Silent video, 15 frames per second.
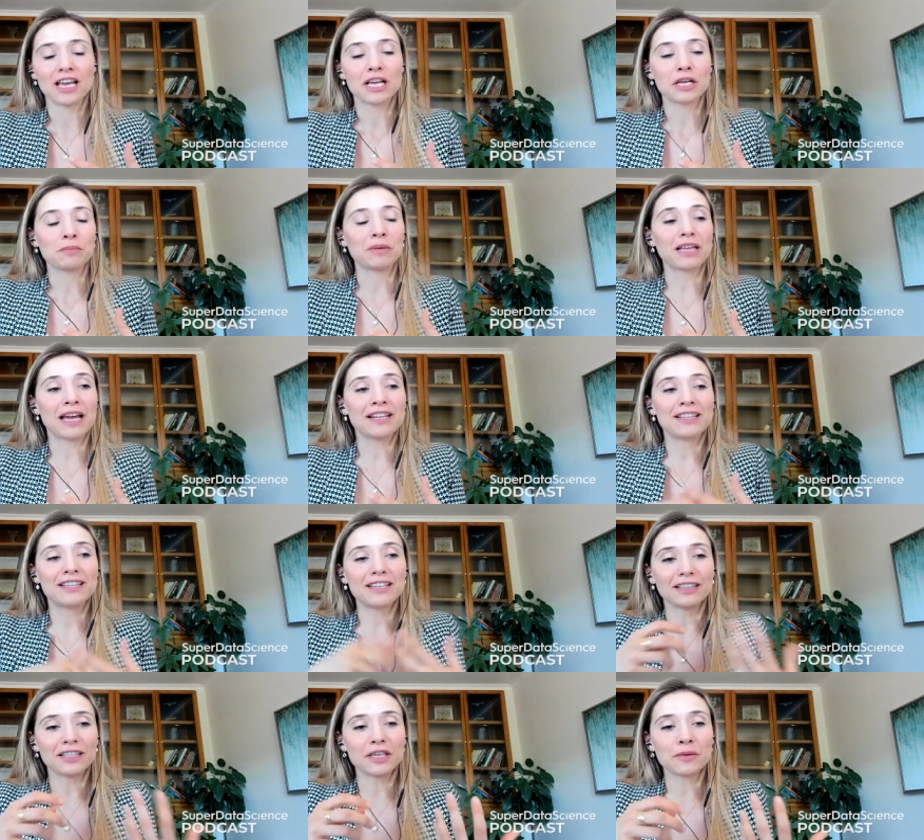But
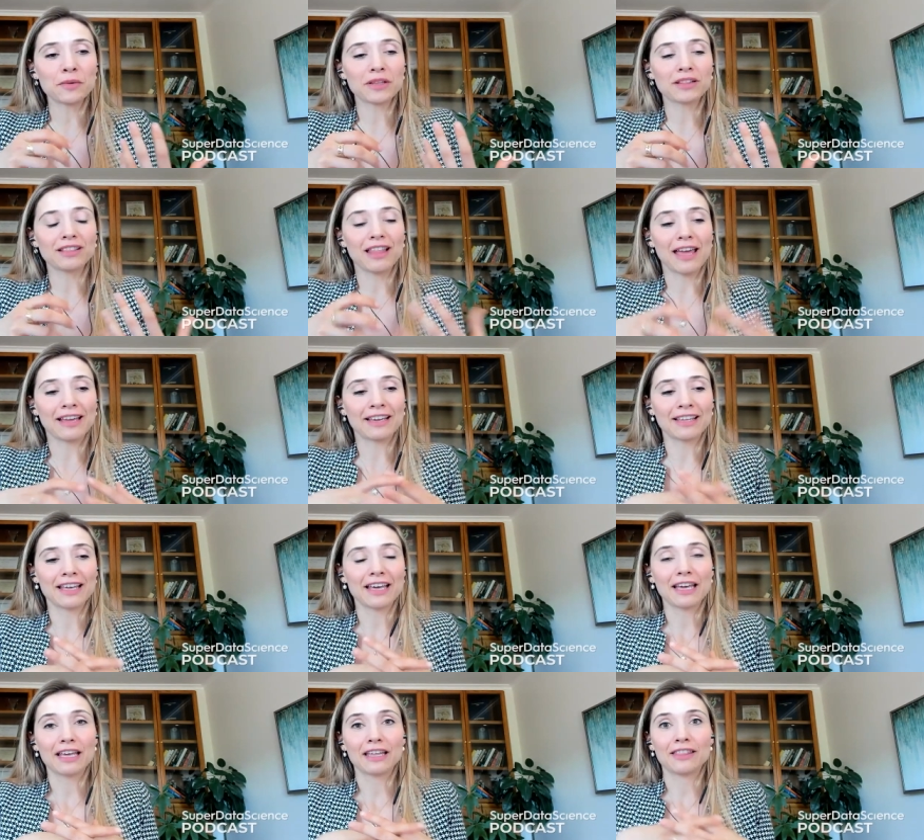ideally, we'd like
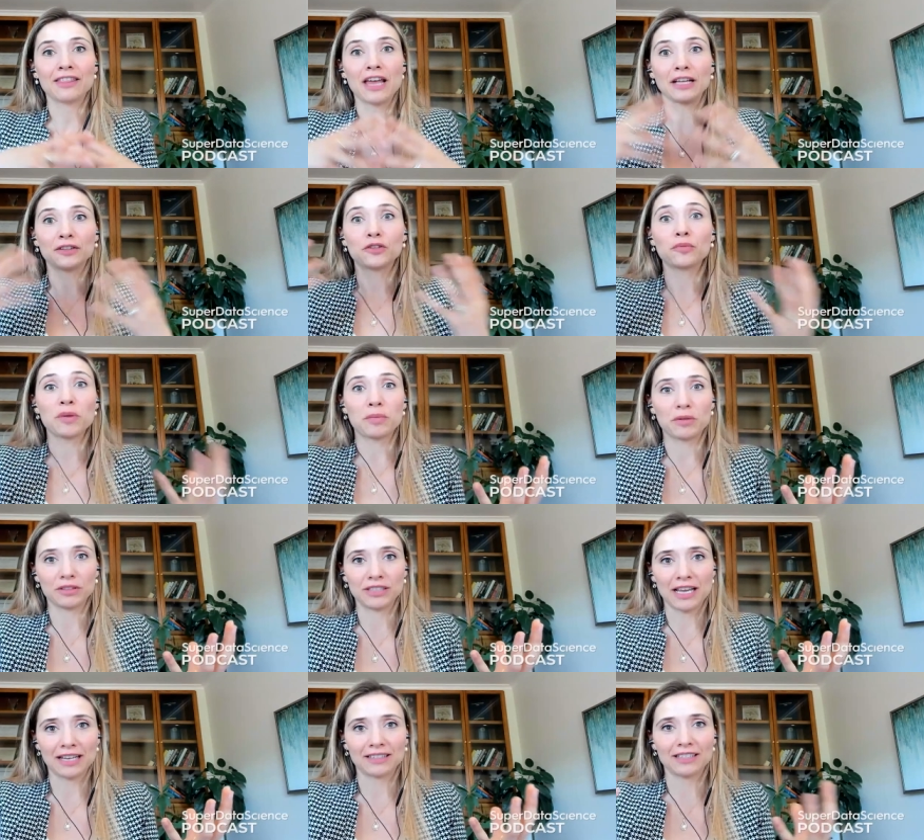that to be
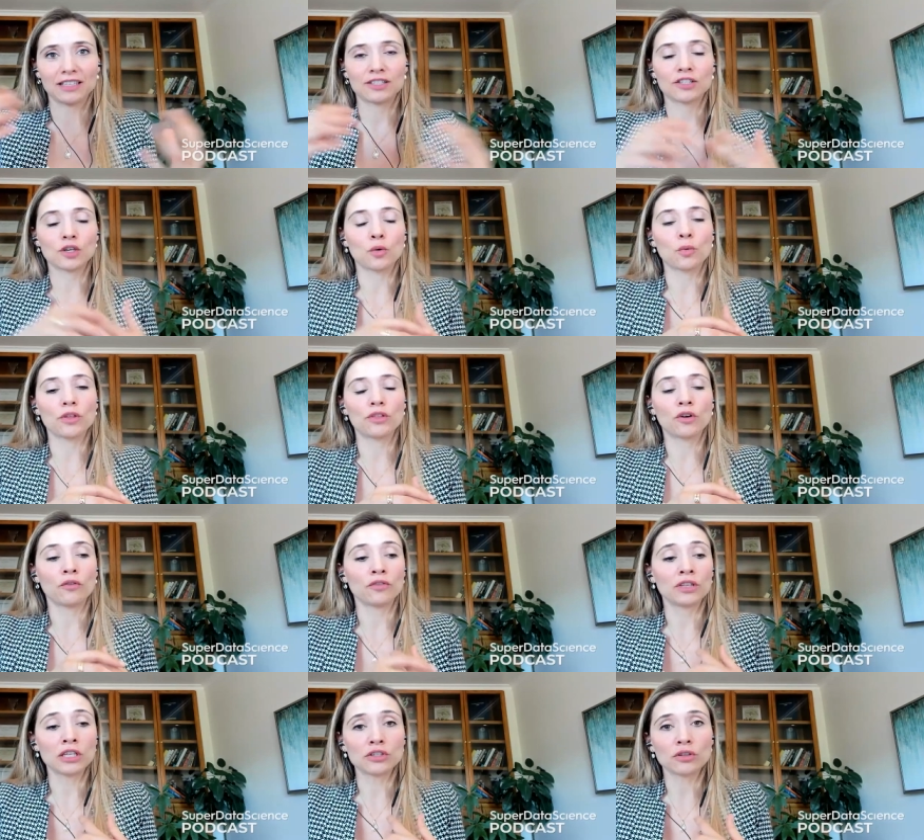protected. So with
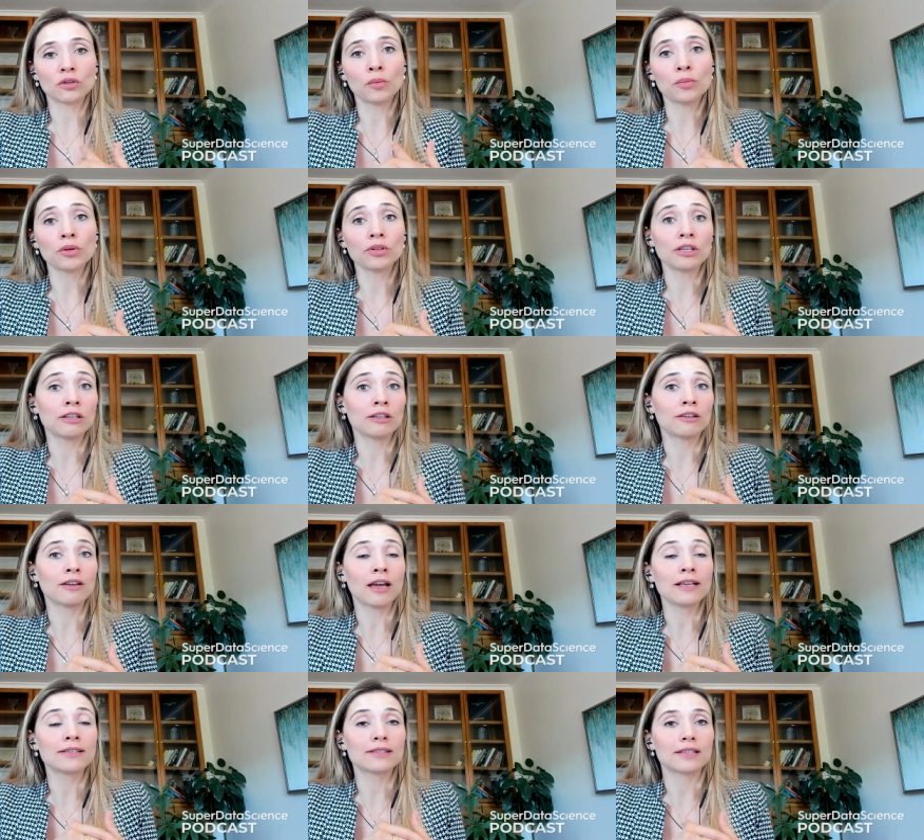confidential computing, the
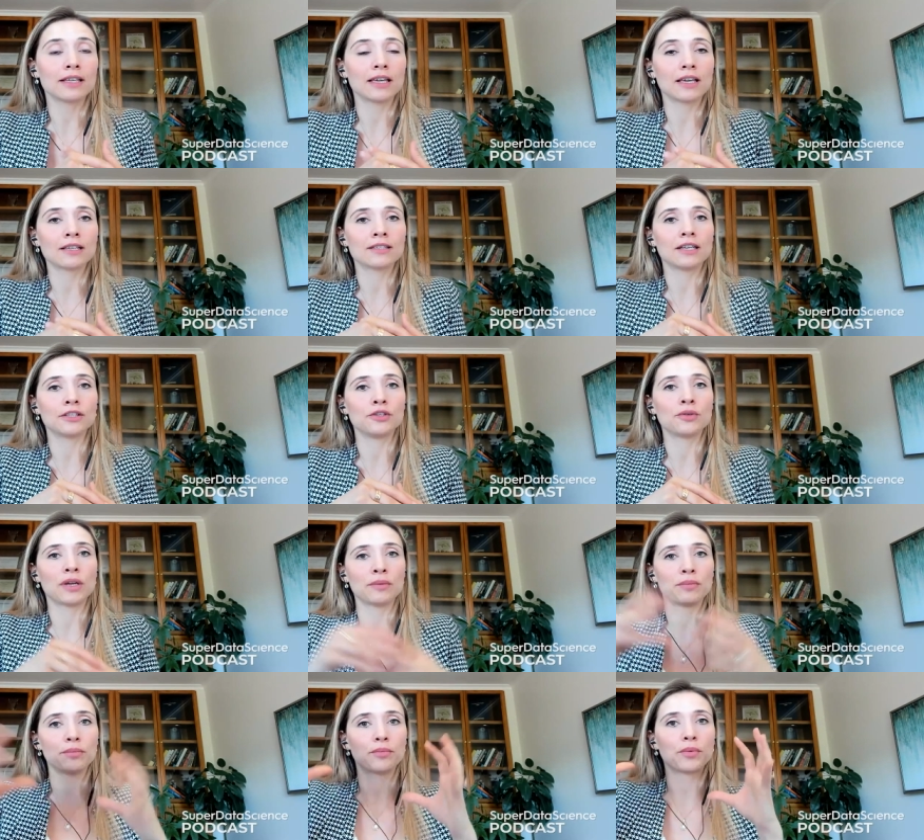nice thing is that you
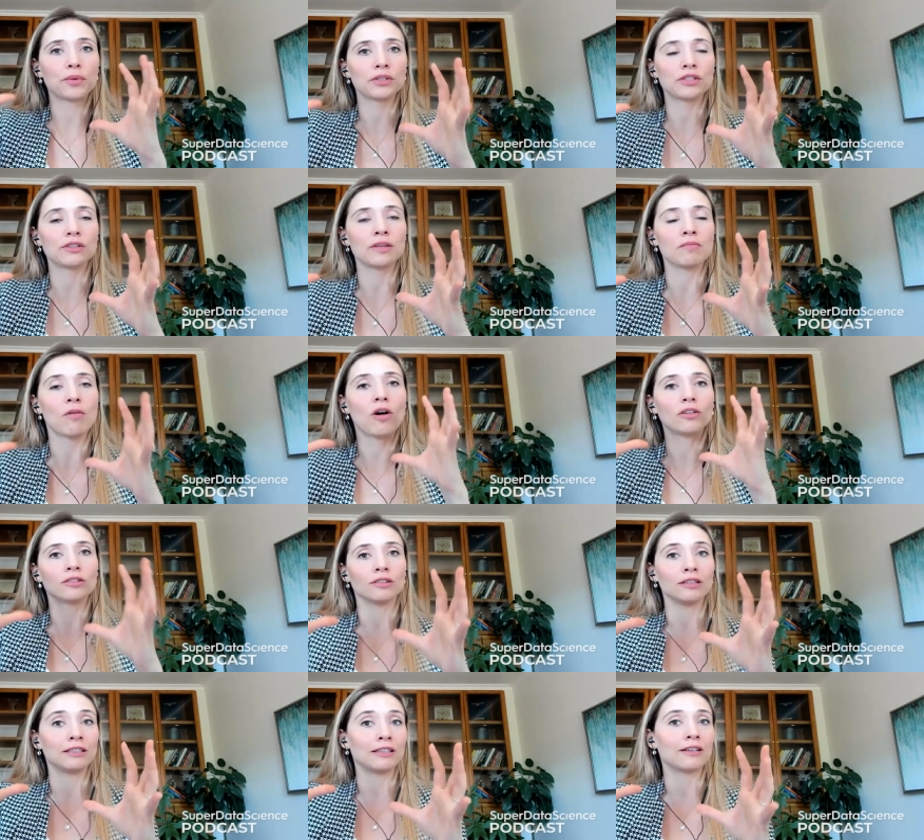can put the
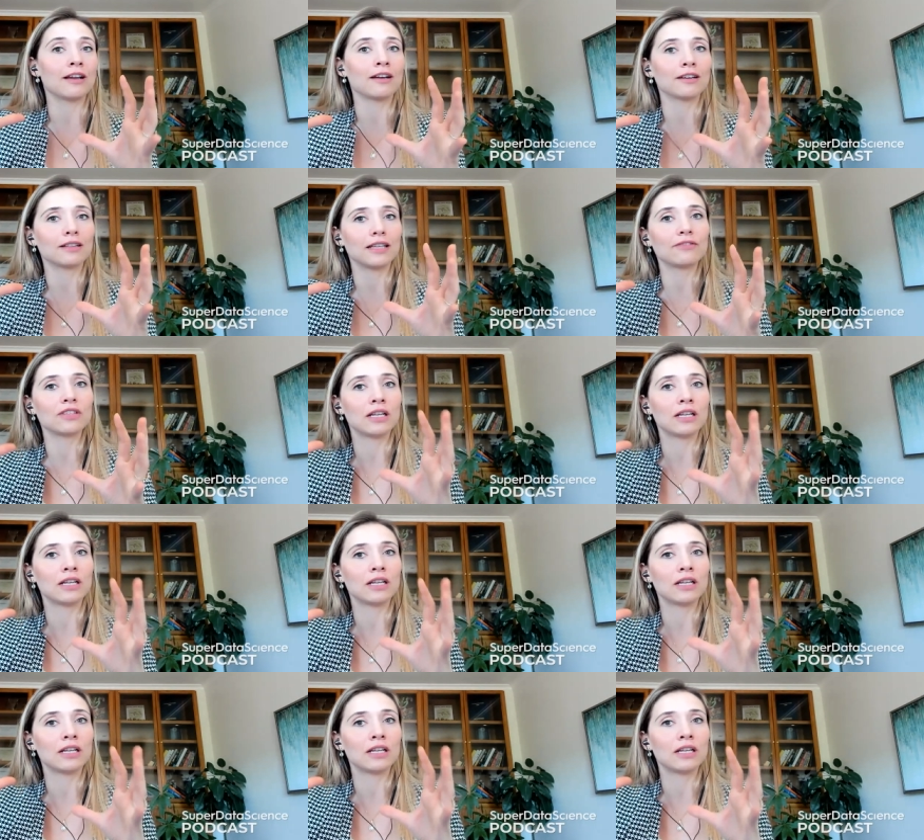model in an enclave.